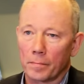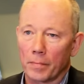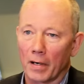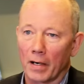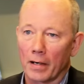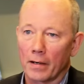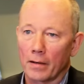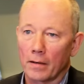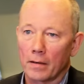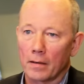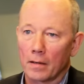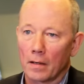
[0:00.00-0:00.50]

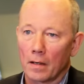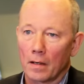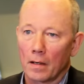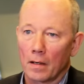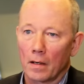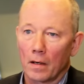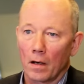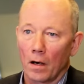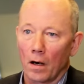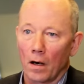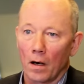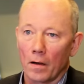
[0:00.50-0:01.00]
but
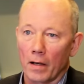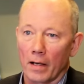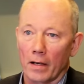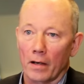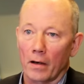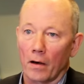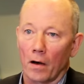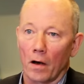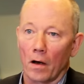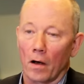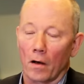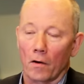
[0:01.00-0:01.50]

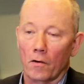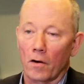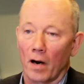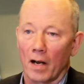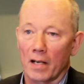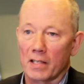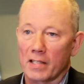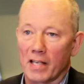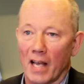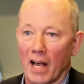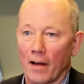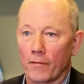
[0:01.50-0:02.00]
like
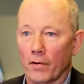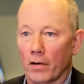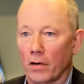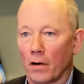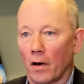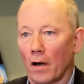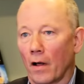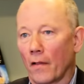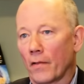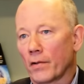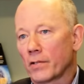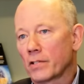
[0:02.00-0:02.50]
across
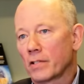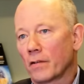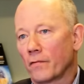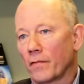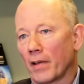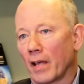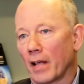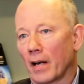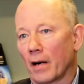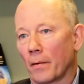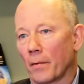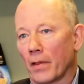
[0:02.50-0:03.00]
Africa, all the
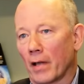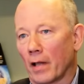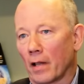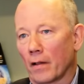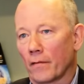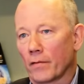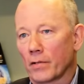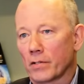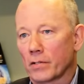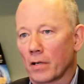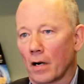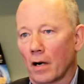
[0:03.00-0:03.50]
savanna where the
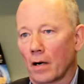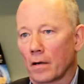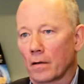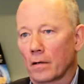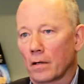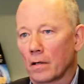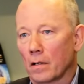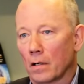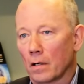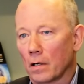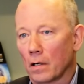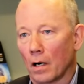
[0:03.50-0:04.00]
elephants are,
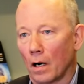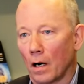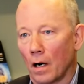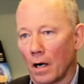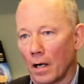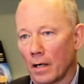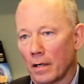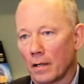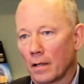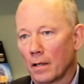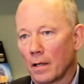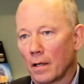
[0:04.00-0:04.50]

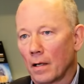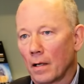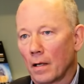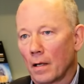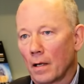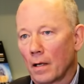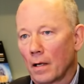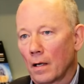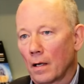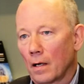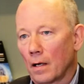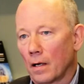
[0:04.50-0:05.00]
gone.
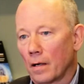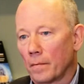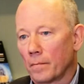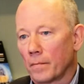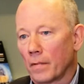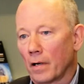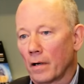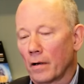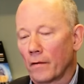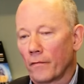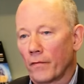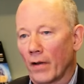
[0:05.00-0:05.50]

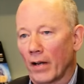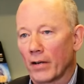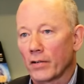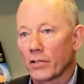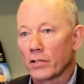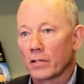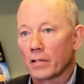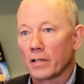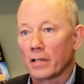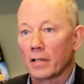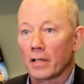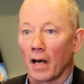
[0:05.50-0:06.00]

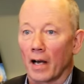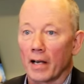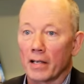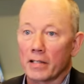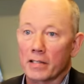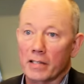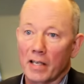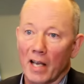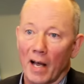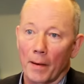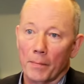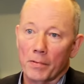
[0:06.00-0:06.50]
Eventually the
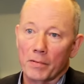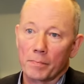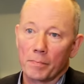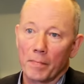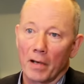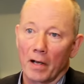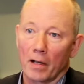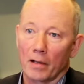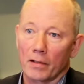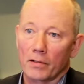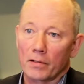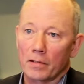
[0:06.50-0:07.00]
ice caps
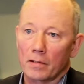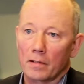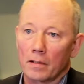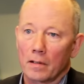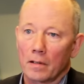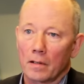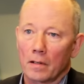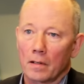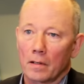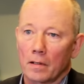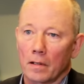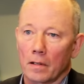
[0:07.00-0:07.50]
melt.
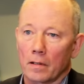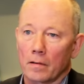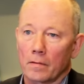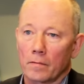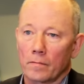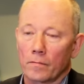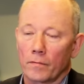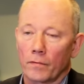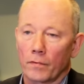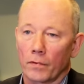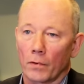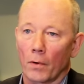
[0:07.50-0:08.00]
Like
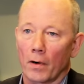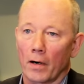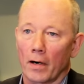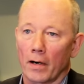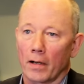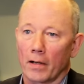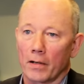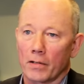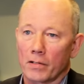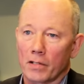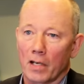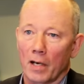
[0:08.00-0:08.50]

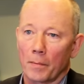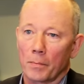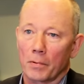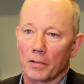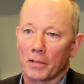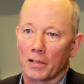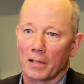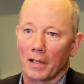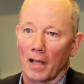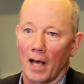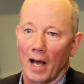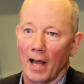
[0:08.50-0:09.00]
Florida is a
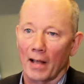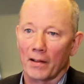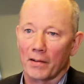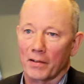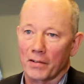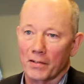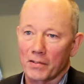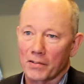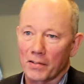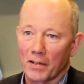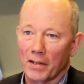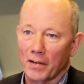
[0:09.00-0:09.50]
couple little
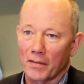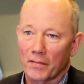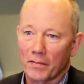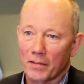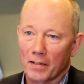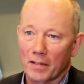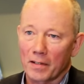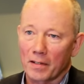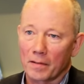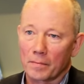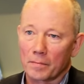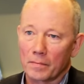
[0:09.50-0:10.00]
islands
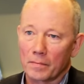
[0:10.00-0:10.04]
left.